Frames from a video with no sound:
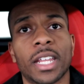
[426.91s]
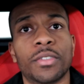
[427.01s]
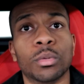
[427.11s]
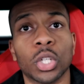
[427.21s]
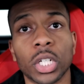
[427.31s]

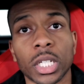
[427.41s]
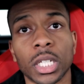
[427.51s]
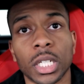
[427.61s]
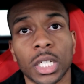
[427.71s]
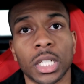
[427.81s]
If you look,
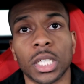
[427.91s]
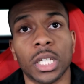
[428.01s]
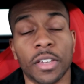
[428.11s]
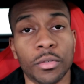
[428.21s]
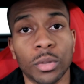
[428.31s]

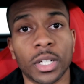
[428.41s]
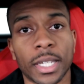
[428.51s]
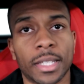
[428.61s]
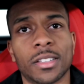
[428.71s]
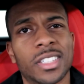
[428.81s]

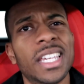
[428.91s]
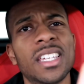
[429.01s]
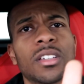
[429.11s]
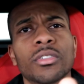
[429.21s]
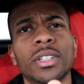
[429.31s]

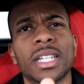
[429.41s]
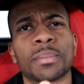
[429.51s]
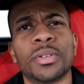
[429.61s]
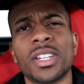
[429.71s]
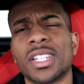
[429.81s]
Zs don't really
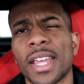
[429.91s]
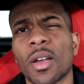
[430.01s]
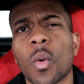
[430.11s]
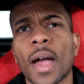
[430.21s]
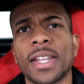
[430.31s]
depreciate
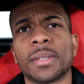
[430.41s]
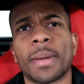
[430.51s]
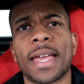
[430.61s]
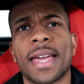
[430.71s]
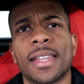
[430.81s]
quite as
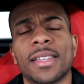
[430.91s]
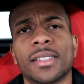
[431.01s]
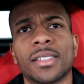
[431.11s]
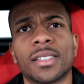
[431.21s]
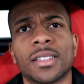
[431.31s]
bad
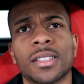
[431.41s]
as